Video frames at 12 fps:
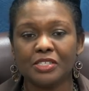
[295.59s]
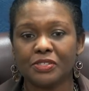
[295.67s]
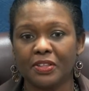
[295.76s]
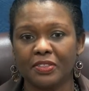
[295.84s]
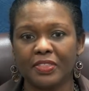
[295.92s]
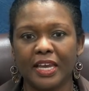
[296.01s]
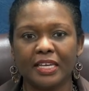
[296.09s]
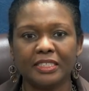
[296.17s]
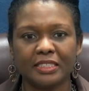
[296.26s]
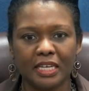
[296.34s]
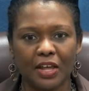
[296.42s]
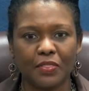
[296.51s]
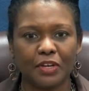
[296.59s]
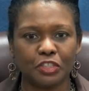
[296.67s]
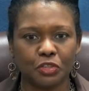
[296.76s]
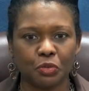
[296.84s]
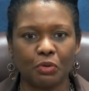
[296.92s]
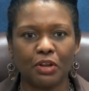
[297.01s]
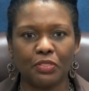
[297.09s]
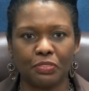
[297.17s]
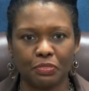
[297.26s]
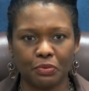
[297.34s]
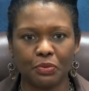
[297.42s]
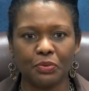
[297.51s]
so that they can tell their story
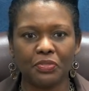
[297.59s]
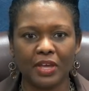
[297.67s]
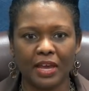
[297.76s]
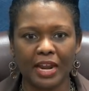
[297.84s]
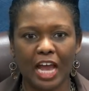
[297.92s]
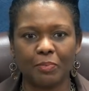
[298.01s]
through that